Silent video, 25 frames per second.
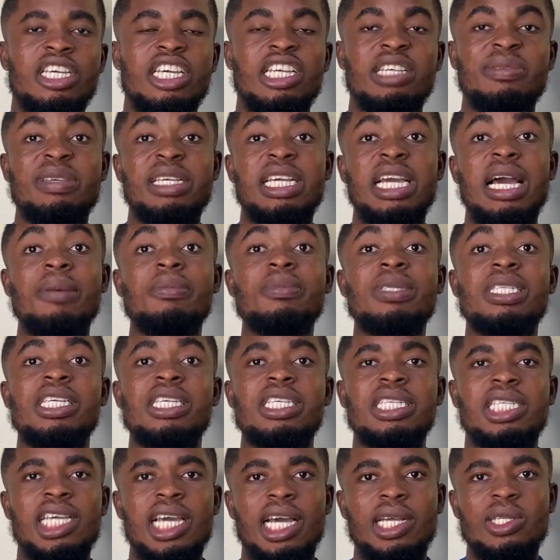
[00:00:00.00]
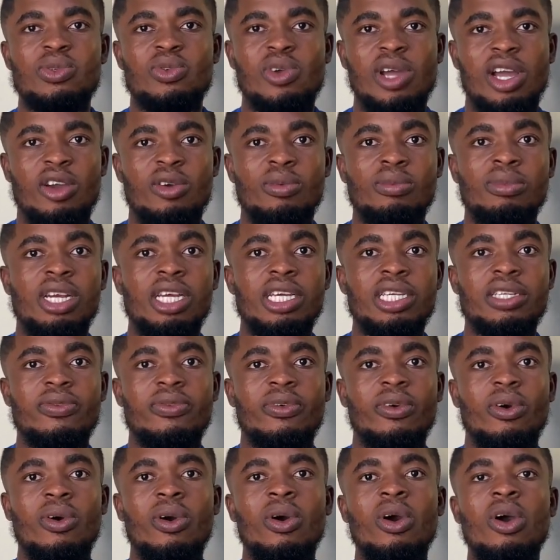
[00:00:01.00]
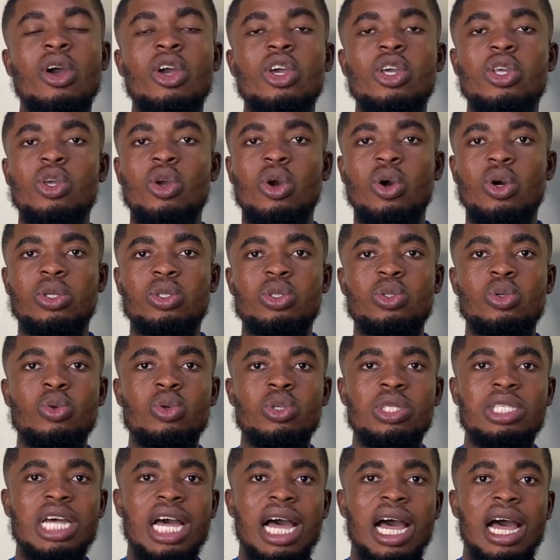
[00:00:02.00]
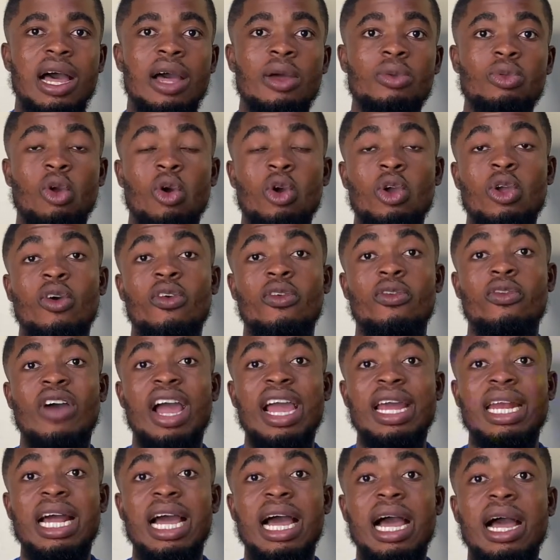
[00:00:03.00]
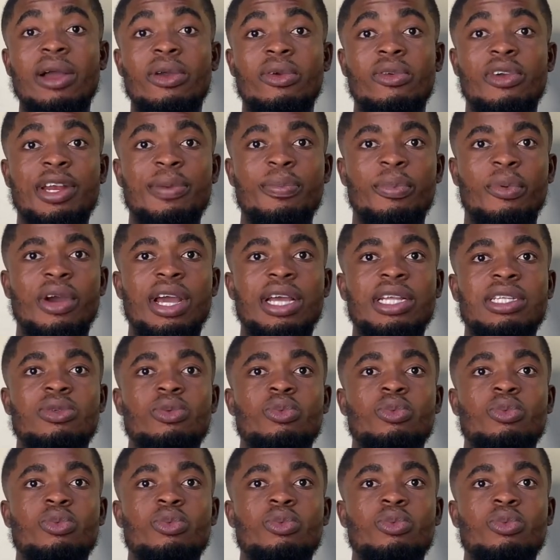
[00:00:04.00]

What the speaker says: it becomes easier to accumulate for your total or your final grade point,